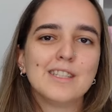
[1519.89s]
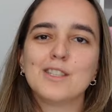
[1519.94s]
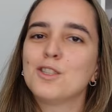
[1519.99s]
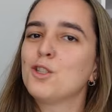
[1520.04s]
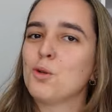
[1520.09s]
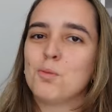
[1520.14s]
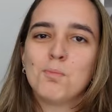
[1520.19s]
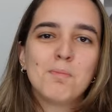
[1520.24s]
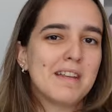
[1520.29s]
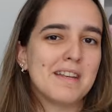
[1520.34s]

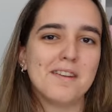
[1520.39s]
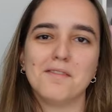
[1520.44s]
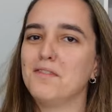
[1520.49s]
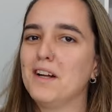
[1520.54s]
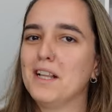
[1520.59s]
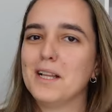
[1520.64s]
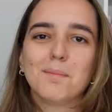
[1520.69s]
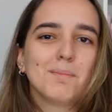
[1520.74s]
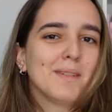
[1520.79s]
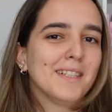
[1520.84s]
to be
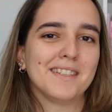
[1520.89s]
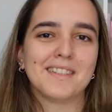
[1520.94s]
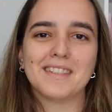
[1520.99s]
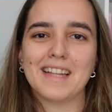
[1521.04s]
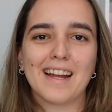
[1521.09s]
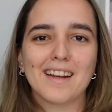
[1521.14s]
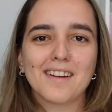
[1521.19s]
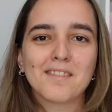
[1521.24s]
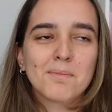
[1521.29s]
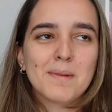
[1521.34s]
developed
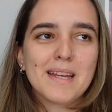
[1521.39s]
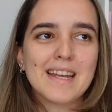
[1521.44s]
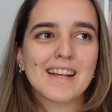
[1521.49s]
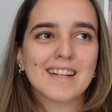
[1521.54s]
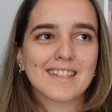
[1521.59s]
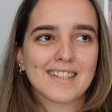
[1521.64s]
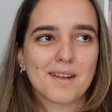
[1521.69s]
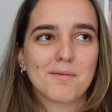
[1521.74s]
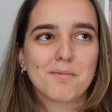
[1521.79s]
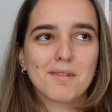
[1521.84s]
inside of me,
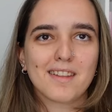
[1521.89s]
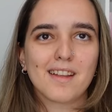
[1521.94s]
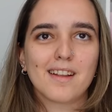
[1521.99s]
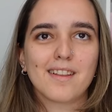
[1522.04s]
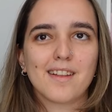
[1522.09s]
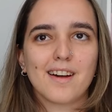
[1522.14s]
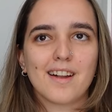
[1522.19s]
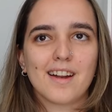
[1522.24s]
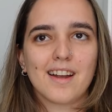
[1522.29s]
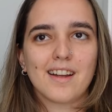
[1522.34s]
because I really
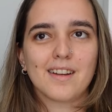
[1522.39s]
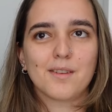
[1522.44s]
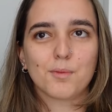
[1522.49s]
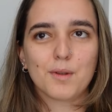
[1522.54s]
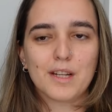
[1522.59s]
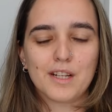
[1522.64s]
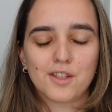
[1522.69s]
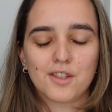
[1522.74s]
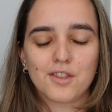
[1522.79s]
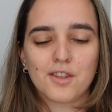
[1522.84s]
thought I had
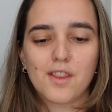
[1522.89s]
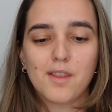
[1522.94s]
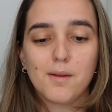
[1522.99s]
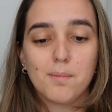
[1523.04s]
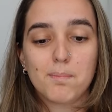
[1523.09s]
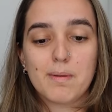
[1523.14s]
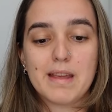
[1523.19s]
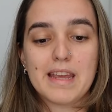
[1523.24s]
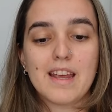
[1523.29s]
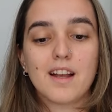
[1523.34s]
reached the
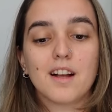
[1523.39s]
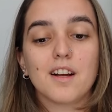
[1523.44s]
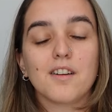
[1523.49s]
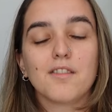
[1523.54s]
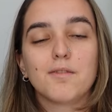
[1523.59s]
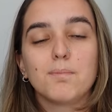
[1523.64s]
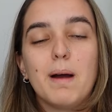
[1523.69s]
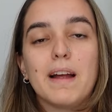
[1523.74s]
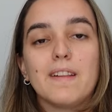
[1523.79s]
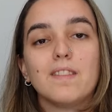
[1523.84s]
peak
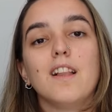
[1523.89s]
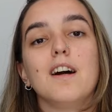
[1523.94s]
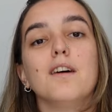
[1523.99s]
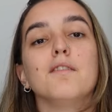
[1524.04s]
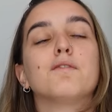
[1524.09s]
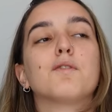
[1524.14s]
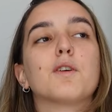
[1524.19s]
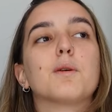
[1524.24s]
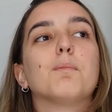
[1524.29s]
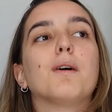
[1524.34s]
of my
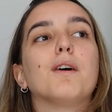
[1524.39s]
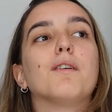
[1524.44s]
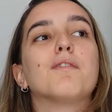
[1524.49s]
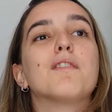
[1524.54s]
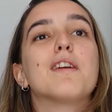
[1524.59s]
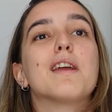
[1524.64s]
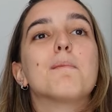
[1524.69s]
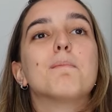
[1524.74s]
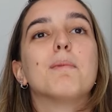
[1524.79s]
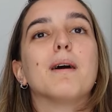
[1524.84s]
love for
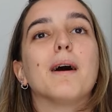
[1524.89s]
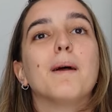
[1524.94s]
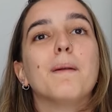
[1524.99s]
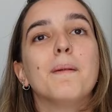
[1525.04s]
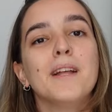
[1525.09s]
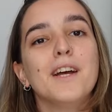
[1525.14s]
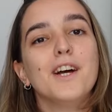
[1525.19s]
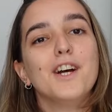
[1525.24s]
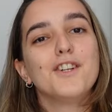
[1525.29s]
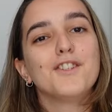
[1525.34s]
Buffy,
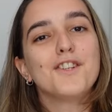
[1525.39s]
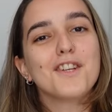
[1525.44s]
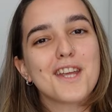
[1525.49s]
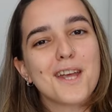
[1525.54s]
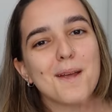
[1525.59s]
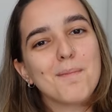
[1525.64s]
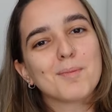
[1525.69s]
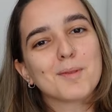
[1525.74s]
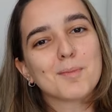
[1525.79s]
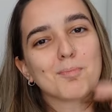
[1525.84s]
but she
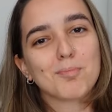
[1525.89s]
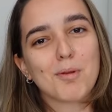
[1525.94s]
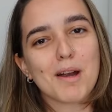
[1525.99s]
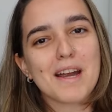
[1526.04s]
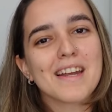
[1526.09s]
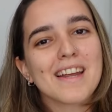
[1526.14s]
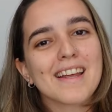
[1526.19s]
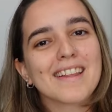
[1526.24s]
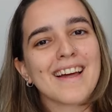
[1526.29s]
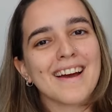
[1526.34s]
keeps
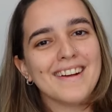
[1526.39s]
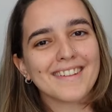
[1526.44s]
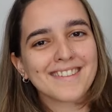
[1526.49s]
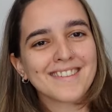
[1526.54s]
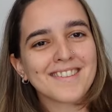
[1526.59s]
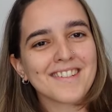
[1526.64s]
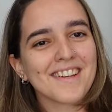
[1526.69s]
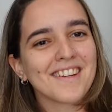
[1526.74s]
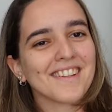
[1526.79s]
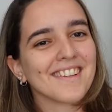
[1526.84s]
breaking
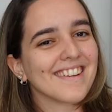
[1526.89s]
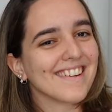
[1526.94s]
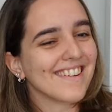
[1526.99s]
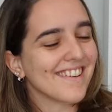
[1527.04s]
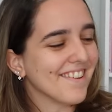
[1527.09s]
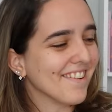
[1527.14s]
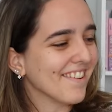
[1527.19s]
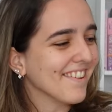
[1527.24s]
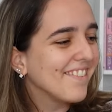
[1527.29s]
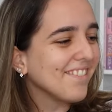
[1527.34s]
that ceiling,
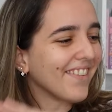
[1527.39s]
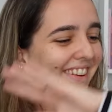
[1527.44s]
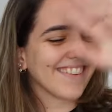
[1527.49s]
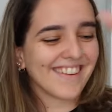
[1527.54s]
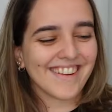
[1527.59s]
you know what I mean?